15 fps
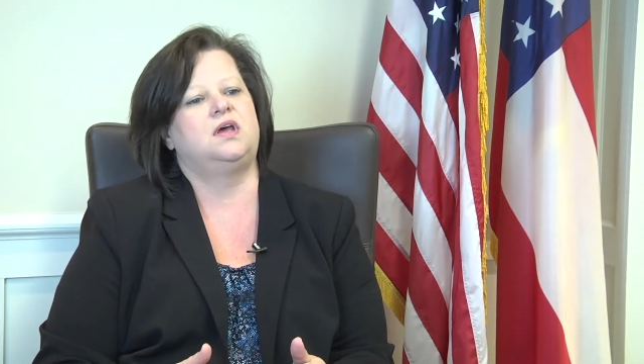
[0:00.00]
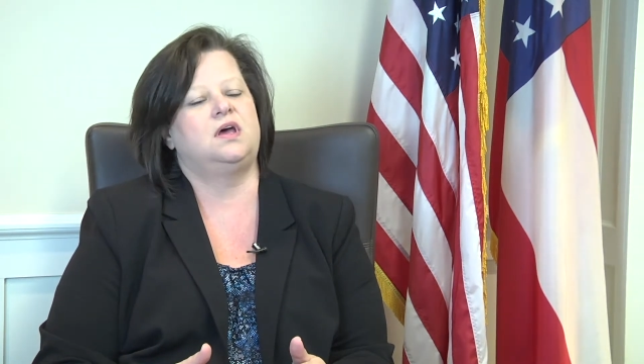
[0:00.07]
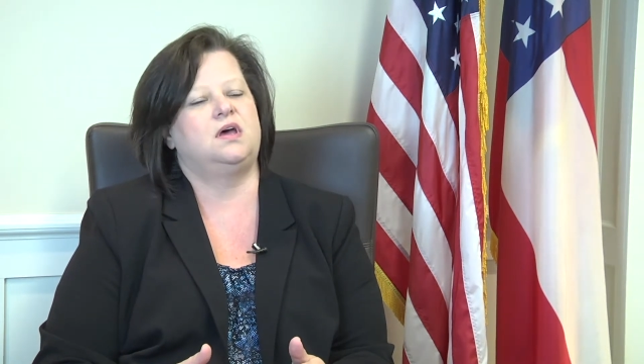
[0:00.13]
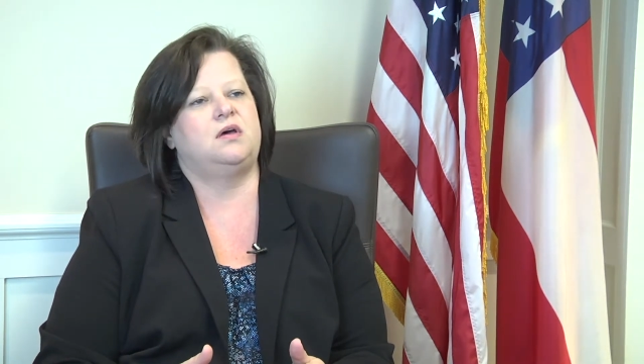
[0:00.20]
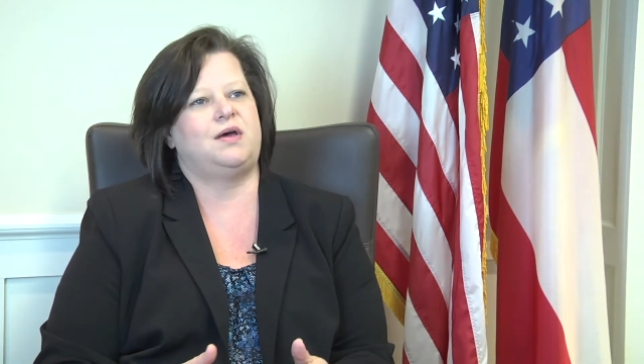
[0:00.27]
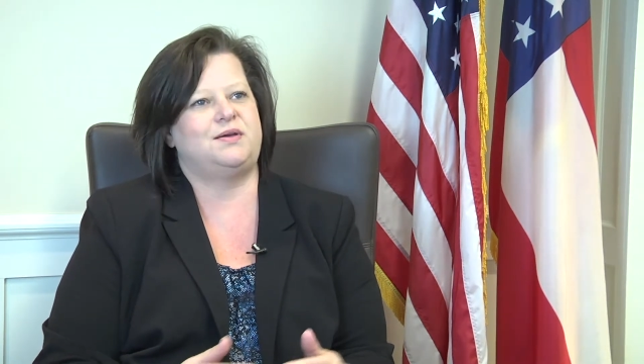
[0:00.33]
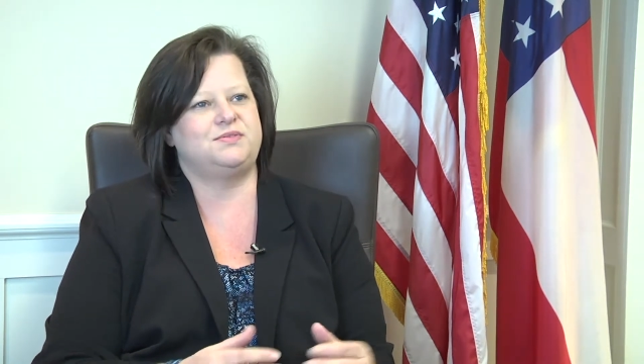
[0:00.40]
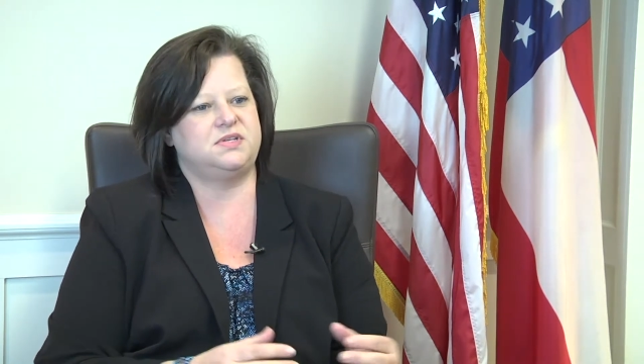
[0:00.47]

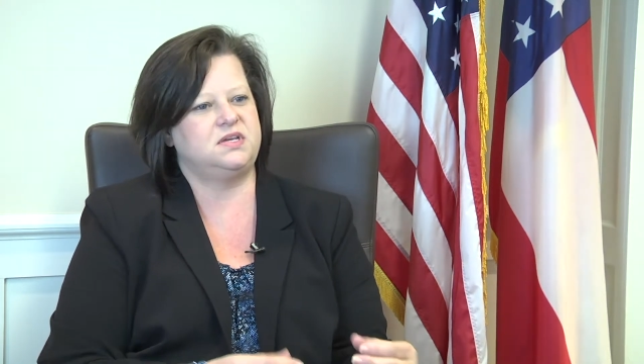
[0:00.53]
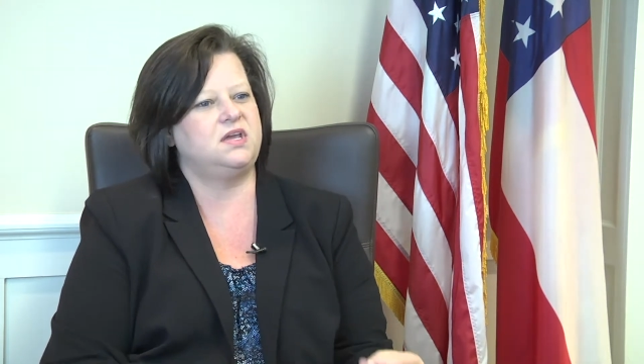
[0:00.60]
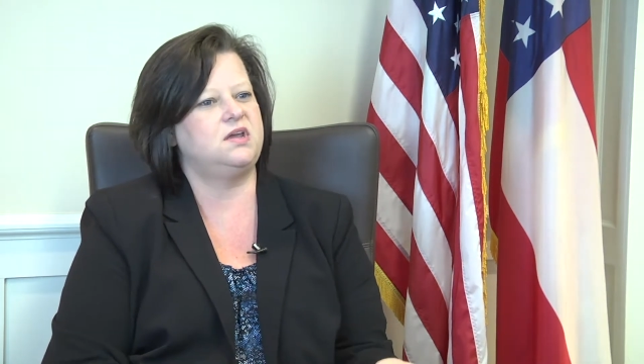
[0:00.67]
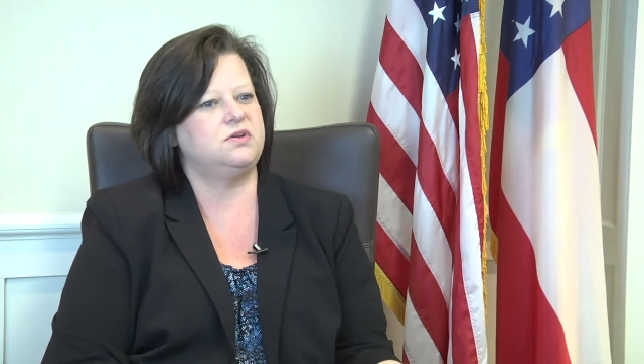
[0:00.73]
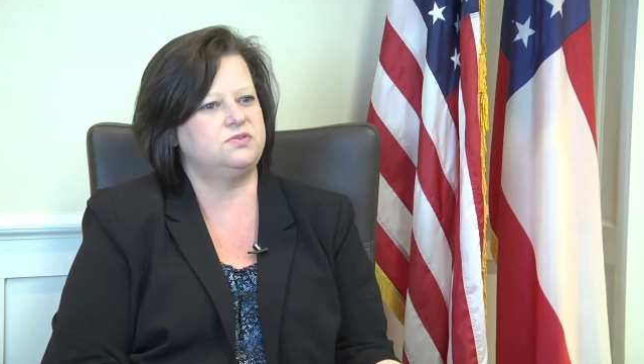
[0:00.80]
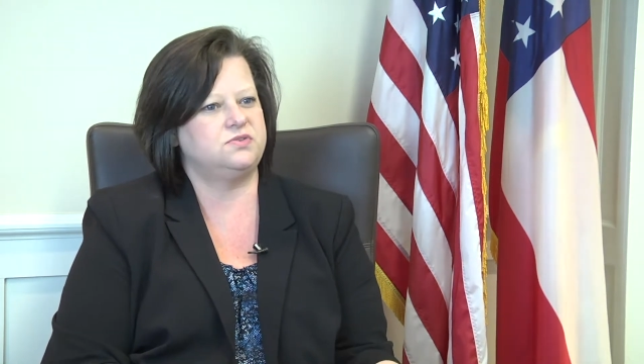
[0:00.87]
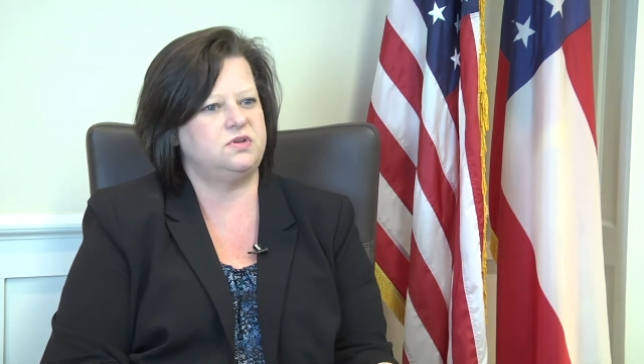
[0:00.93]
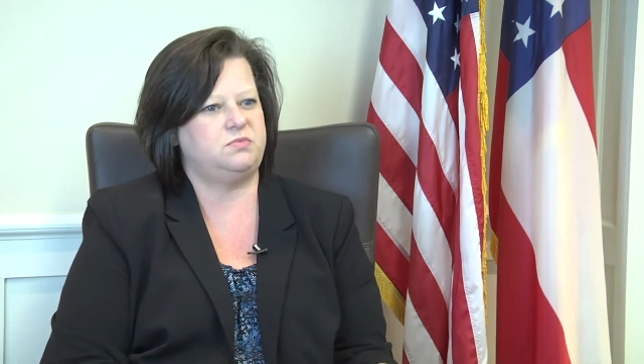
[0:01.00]
I was in
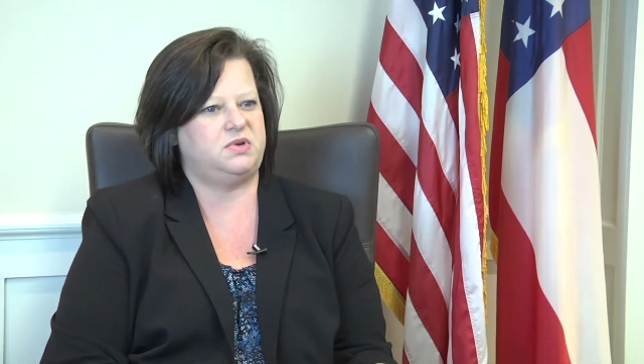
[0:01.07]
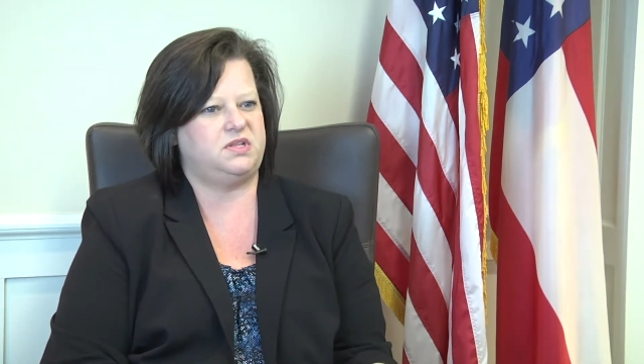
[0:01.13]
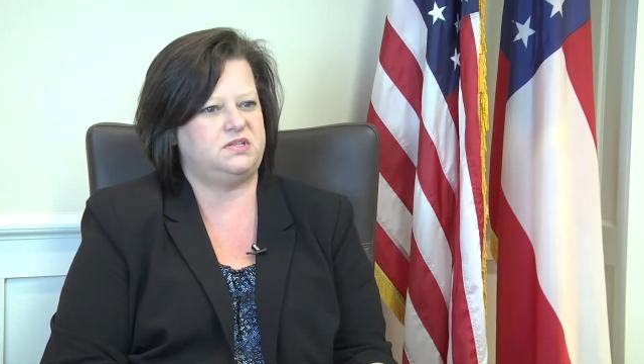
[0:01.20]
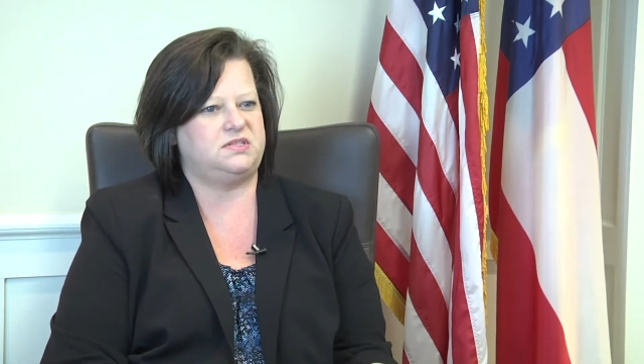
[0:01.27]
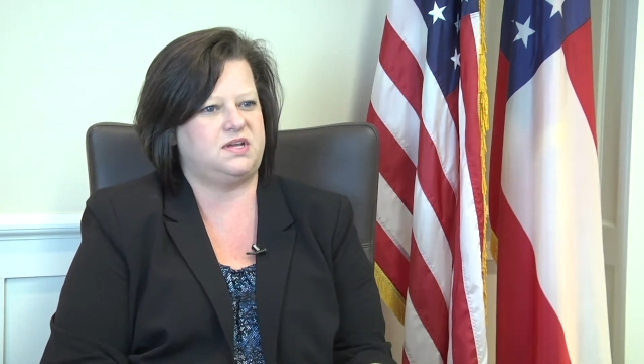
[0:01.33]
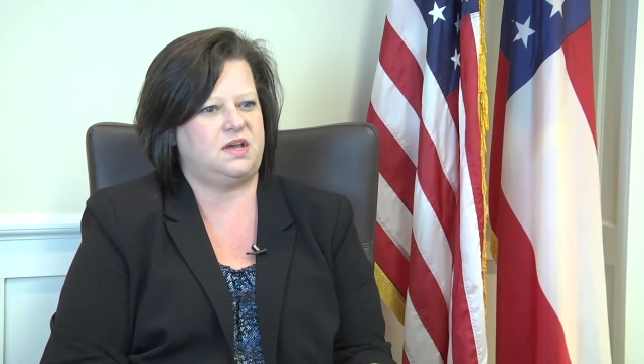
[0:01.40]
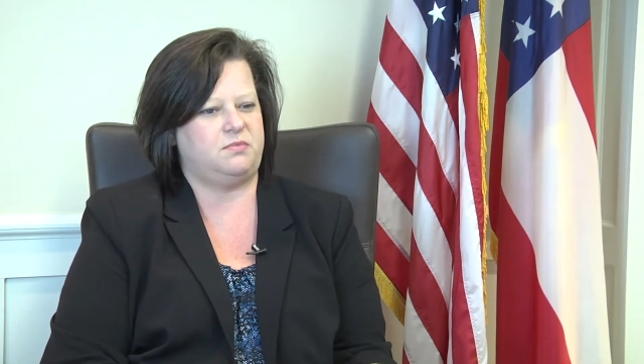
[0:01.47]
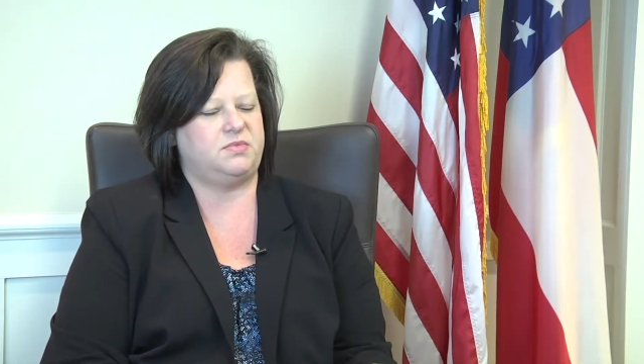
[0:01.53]
care and treatment at the
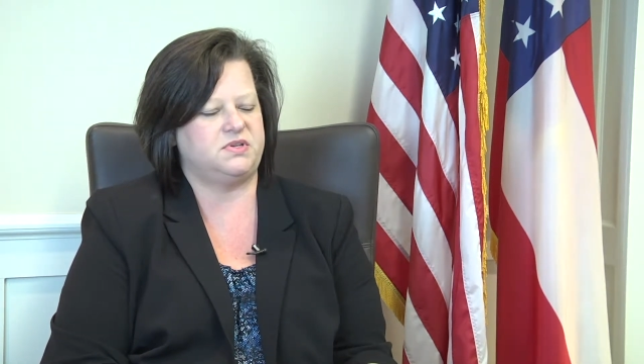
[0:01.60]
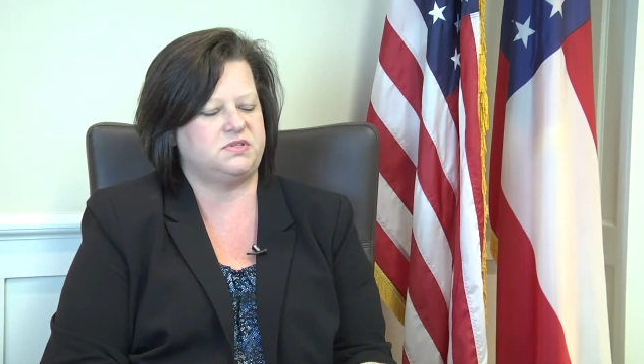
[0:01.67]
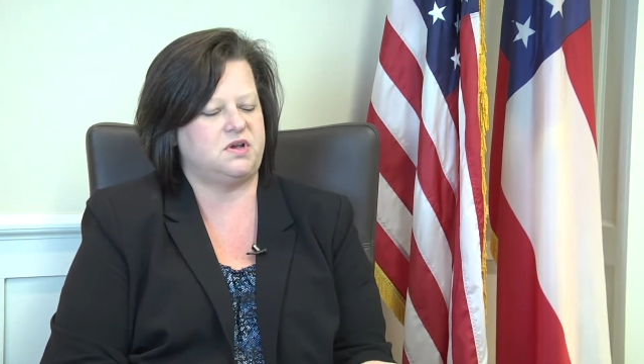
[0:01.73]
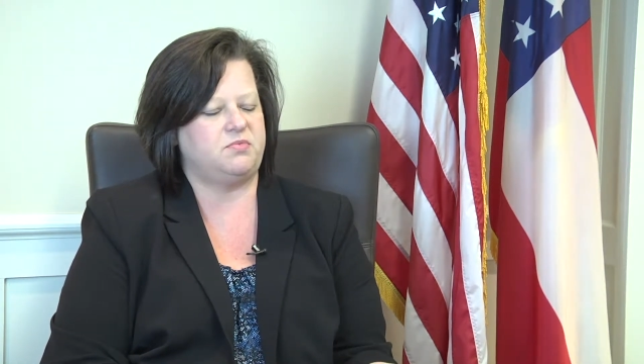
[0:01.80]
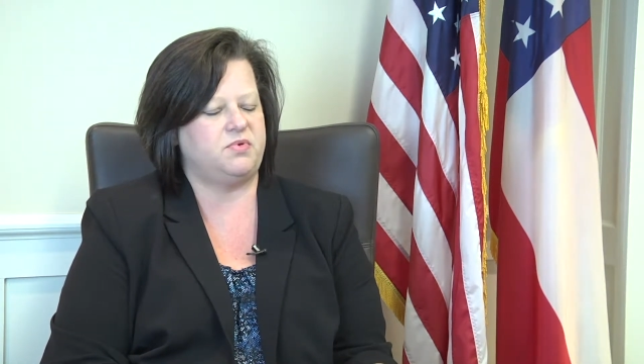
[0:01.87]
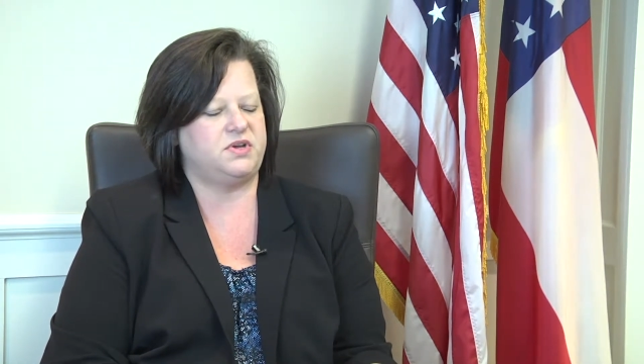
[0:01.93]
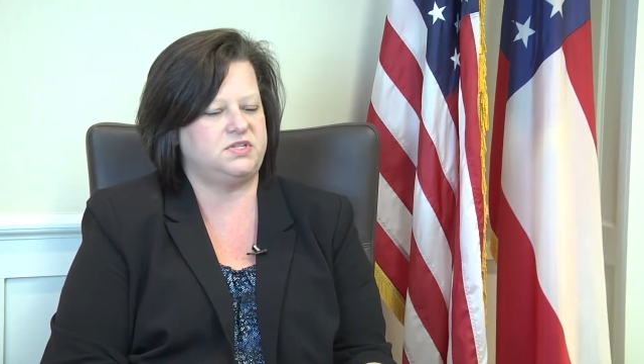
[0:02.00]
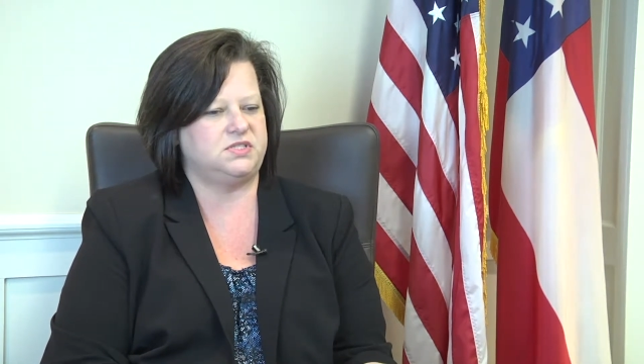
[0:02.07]
time because
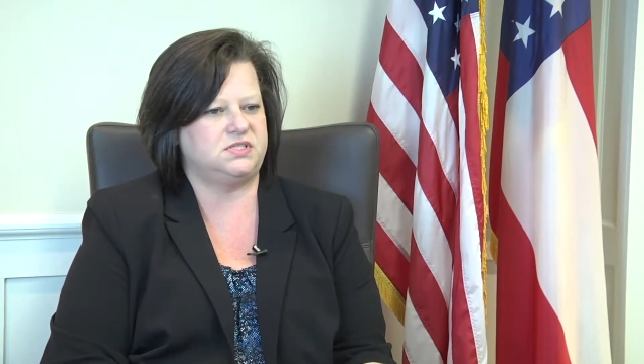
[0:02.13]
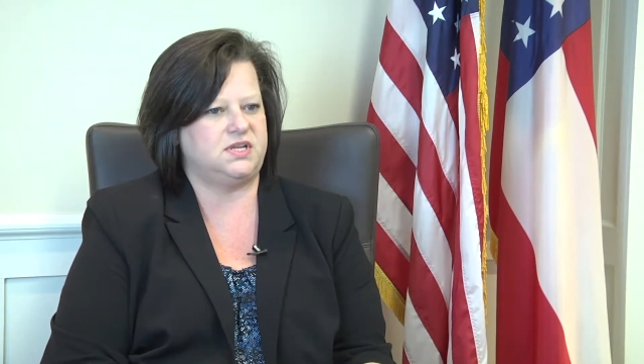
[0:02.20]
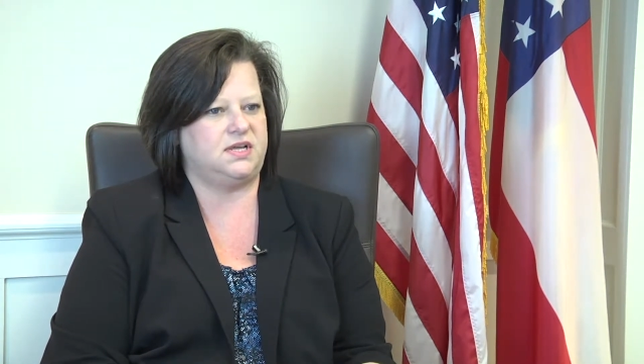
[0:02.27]
operations